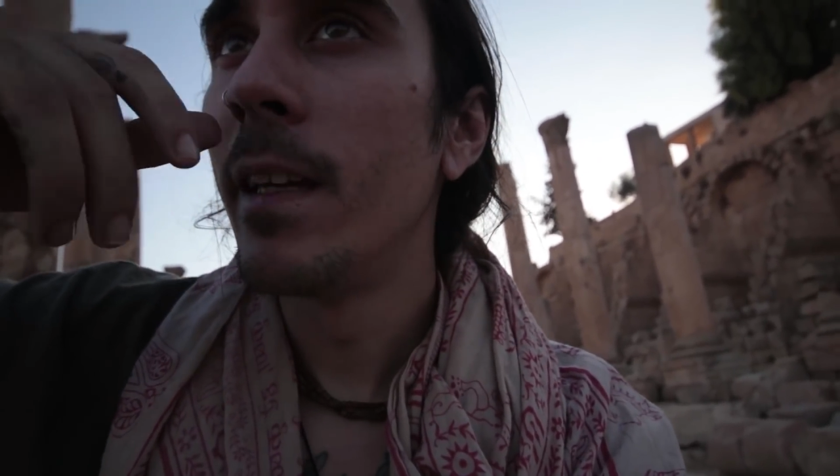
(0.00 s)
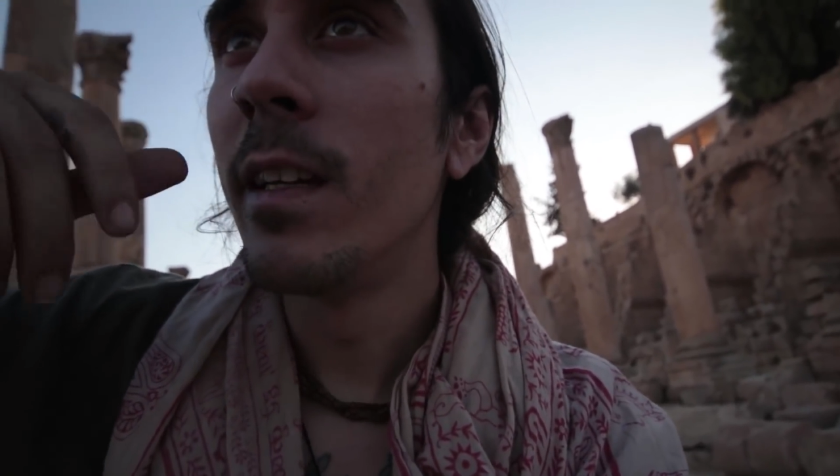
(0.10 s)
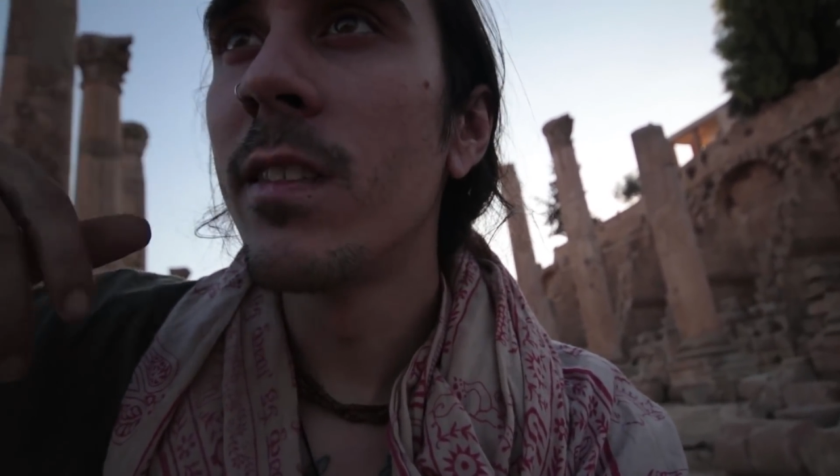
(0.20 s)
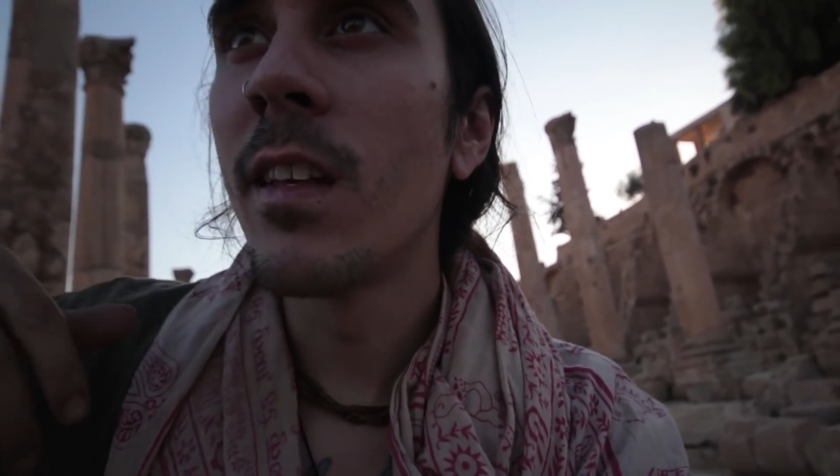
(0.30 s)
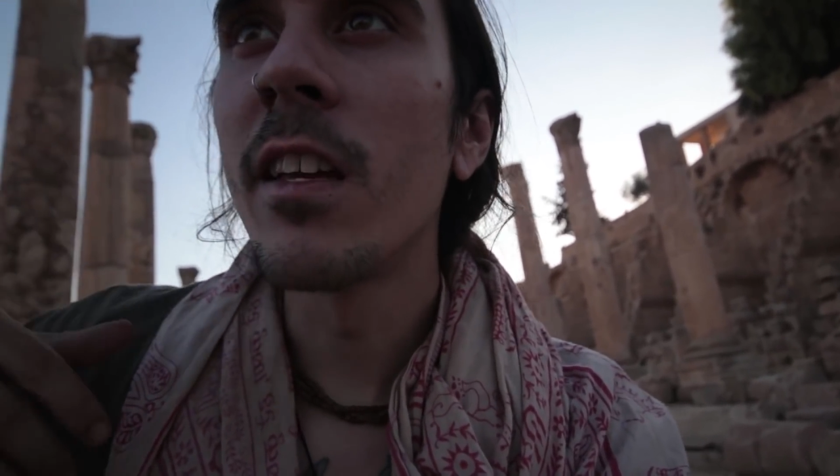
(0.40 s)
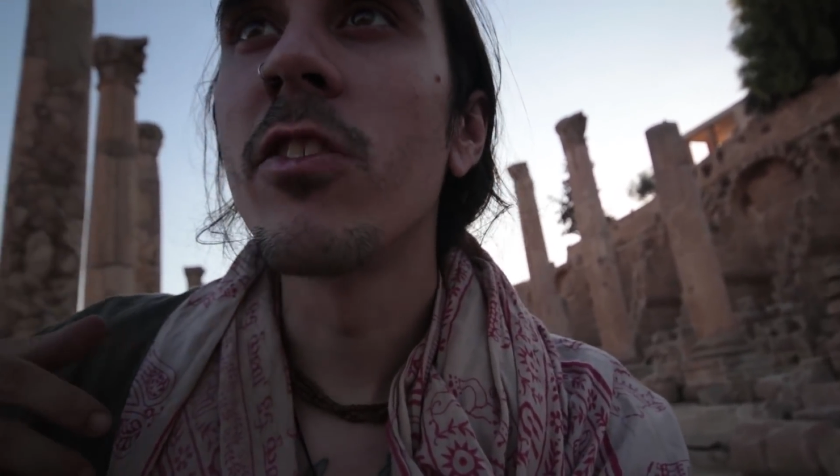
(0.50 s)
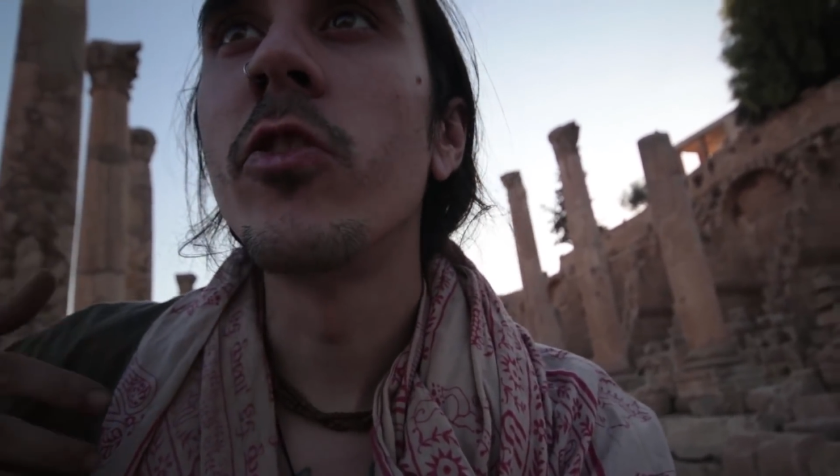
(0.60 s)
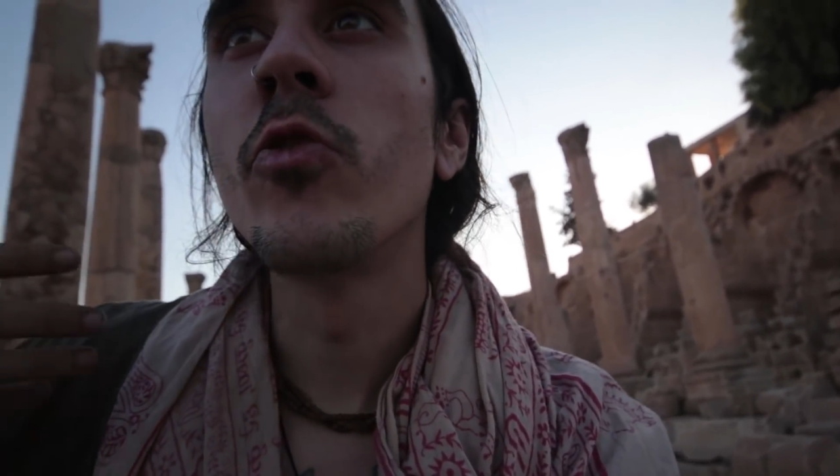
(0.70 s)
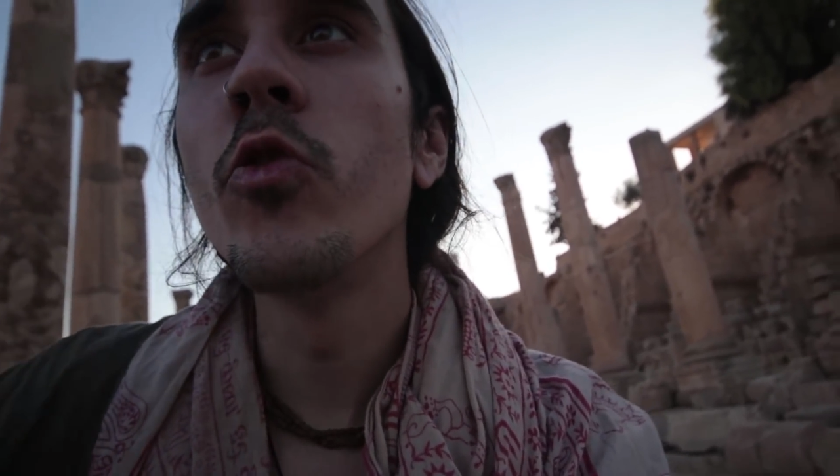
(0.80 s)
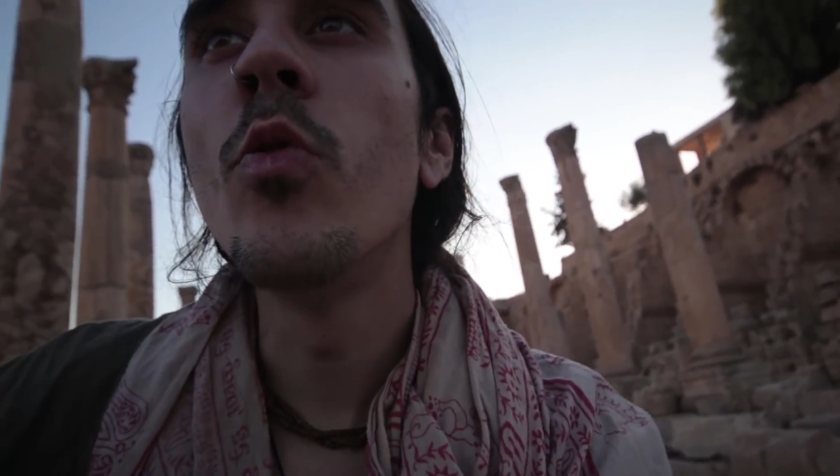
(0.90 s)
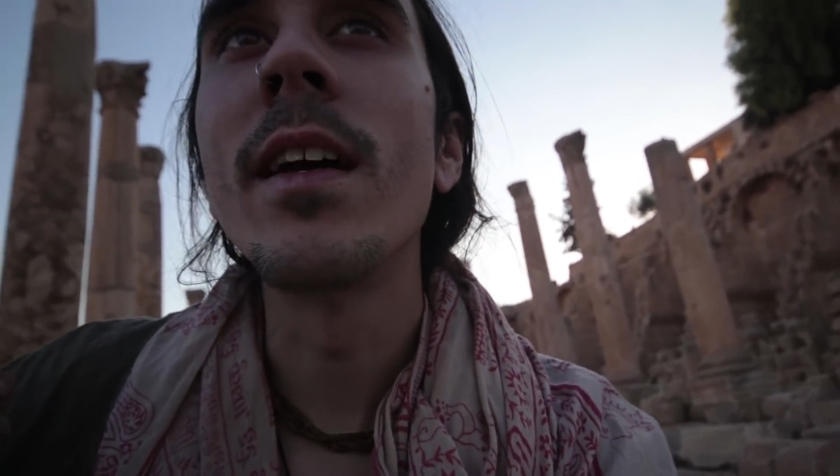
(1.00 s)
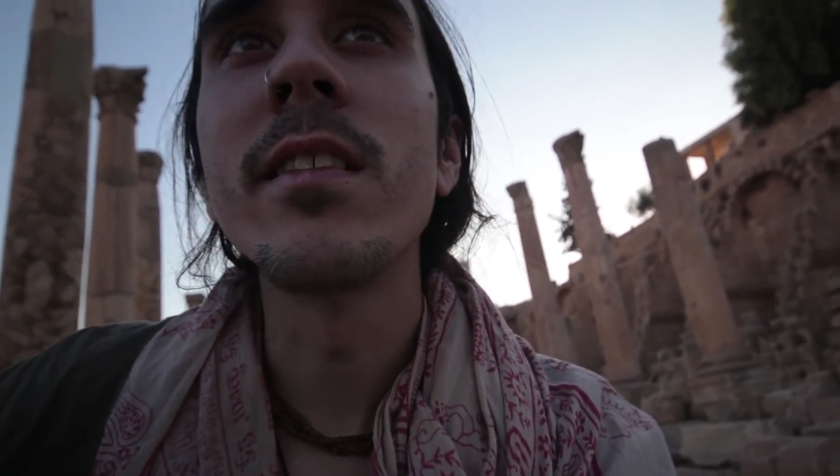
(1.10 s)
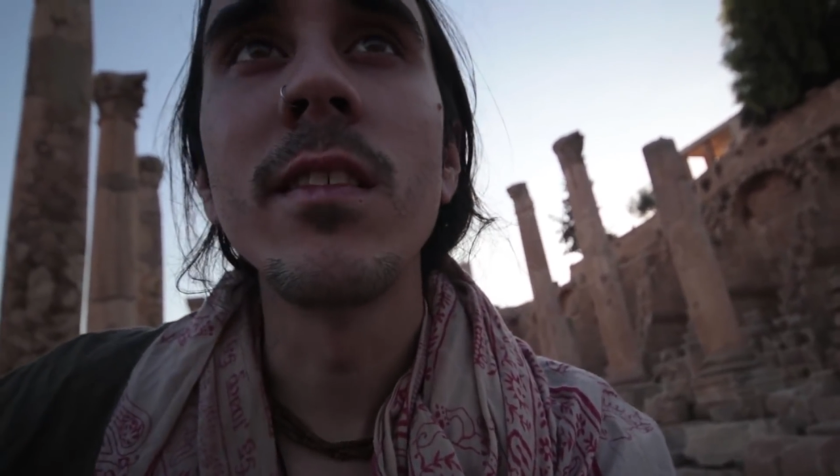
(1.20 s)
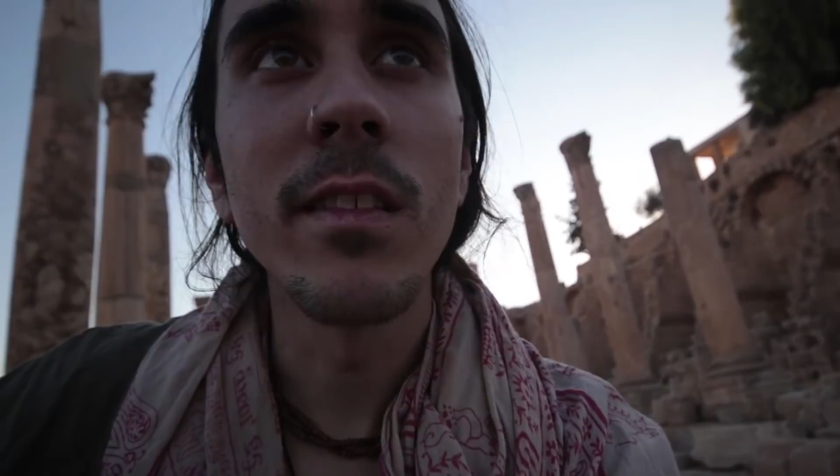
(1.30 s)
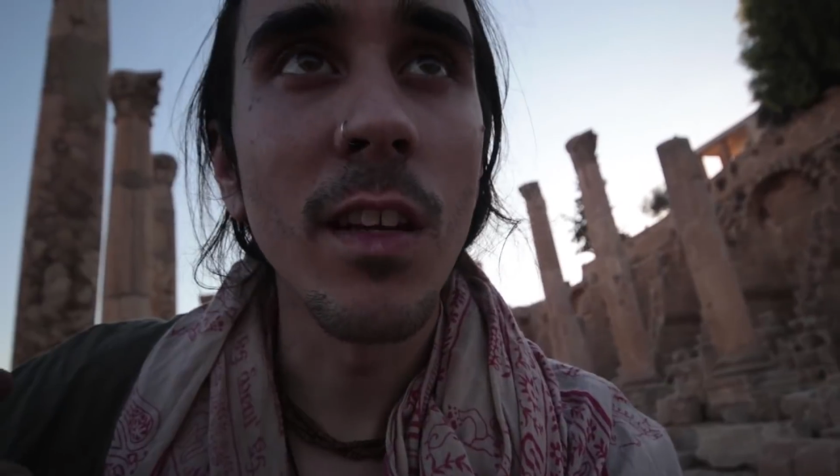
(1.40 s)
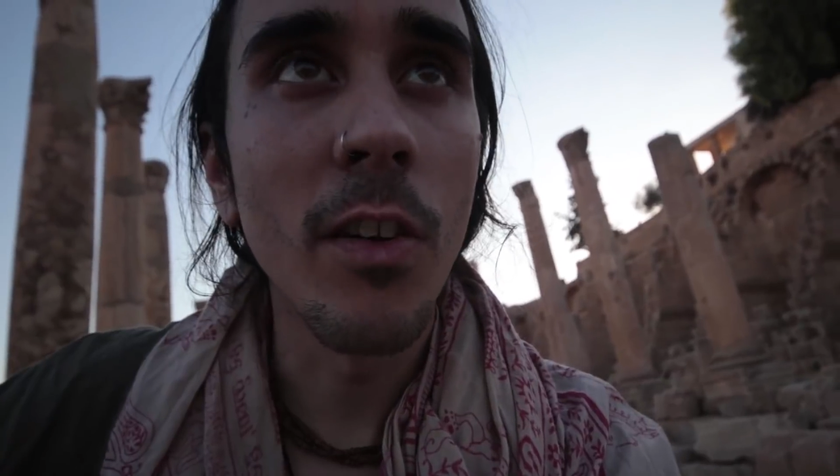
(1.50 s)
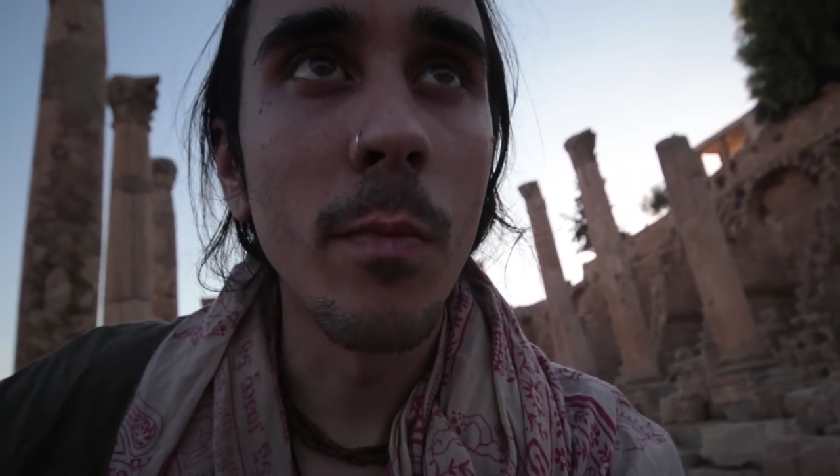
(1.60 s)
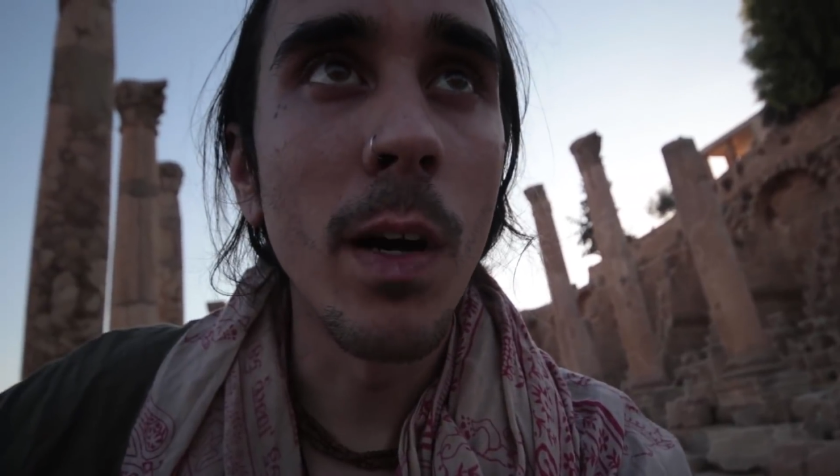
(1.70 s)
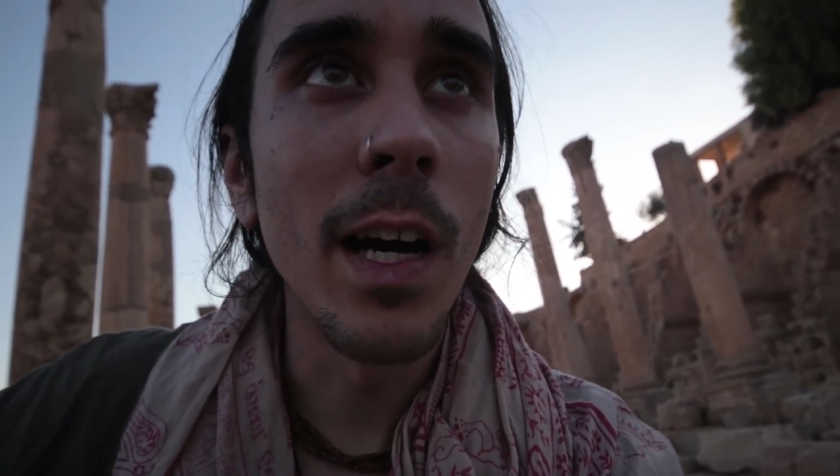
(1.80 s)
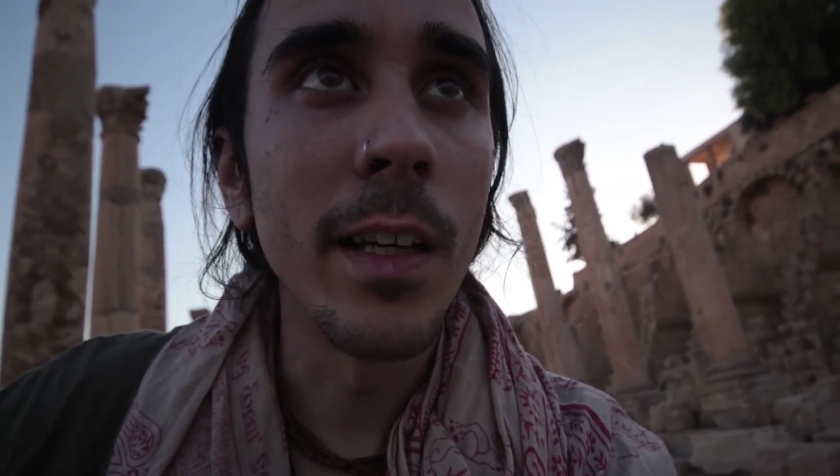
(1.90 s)
it says the true essence of our
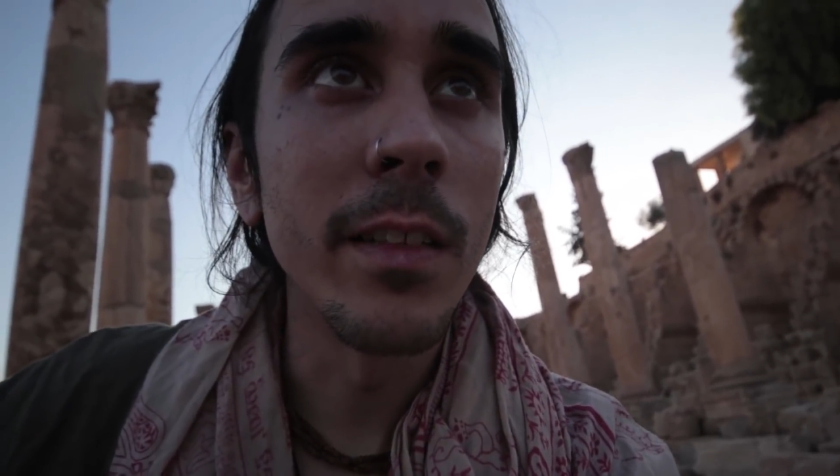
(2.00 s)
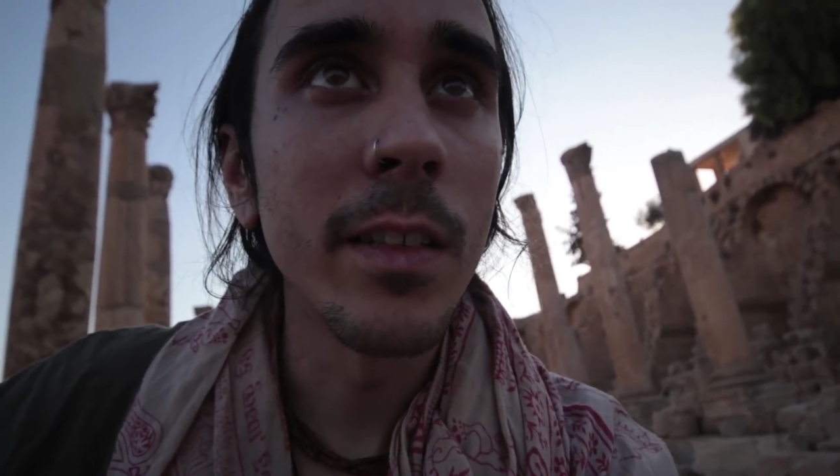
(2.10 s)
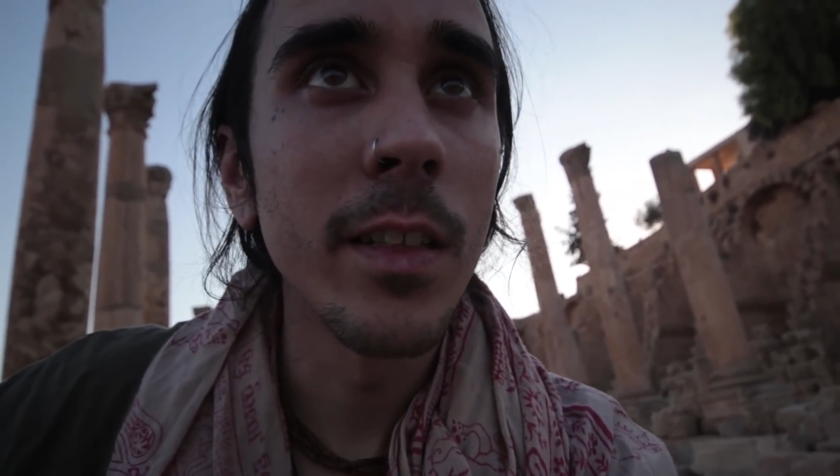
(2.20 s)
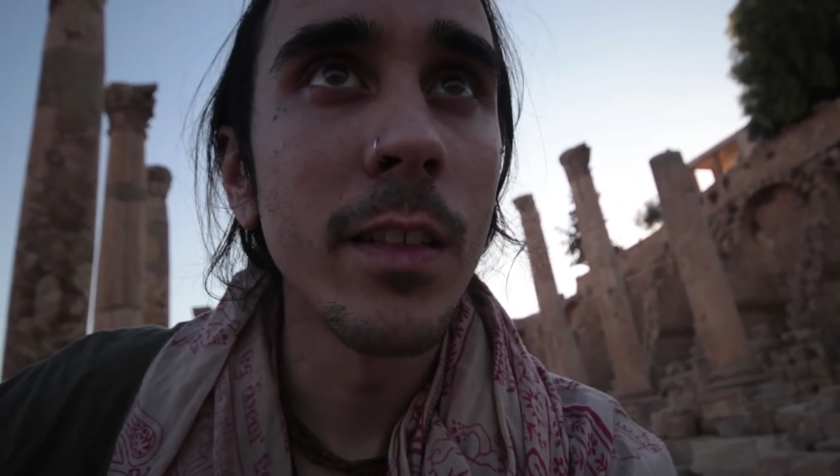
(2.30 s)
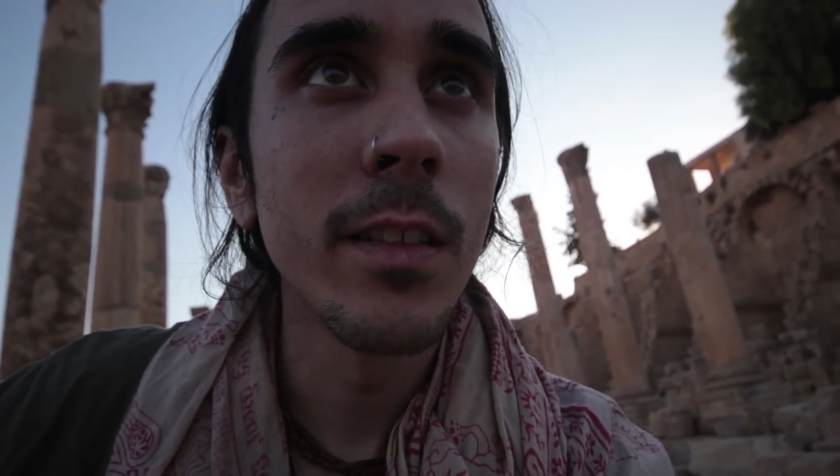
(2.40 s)
mind